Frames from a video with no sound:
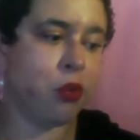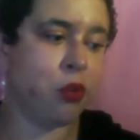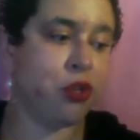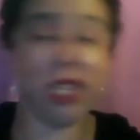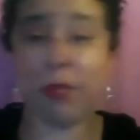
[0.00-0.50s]

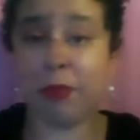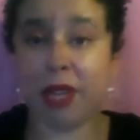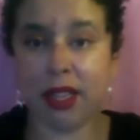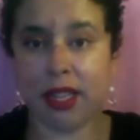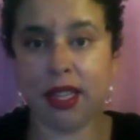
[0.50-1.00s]
just
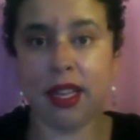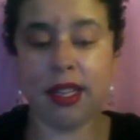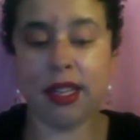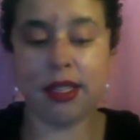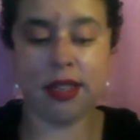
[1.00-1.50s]
being Latina.
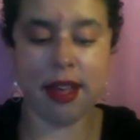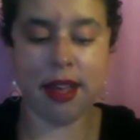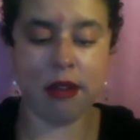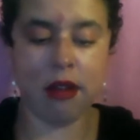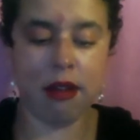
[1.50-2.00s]
It's
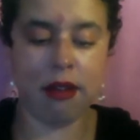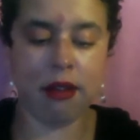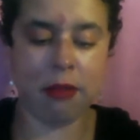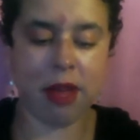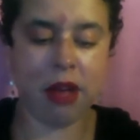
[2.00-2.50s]
not all
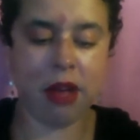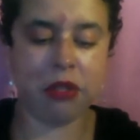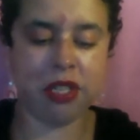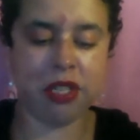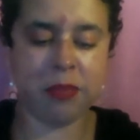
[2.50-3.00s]
about
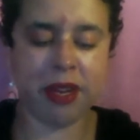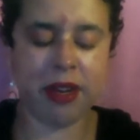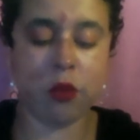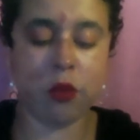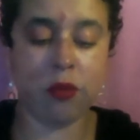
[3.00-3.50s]
just being
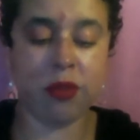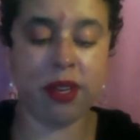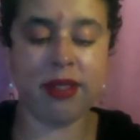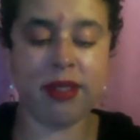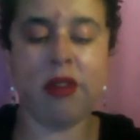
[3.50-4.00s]
a woman.
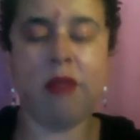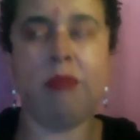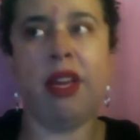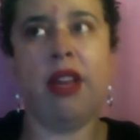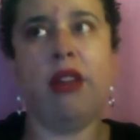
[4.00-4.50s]
It's
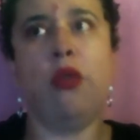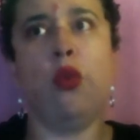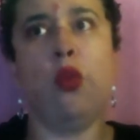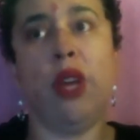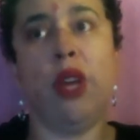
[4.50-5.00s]
about being
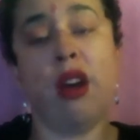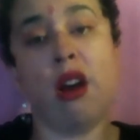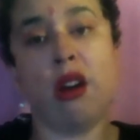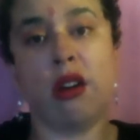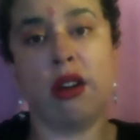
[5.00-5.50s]
who we
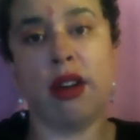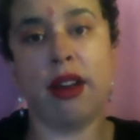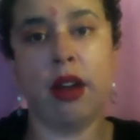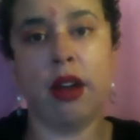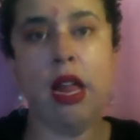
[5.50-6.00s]
are, and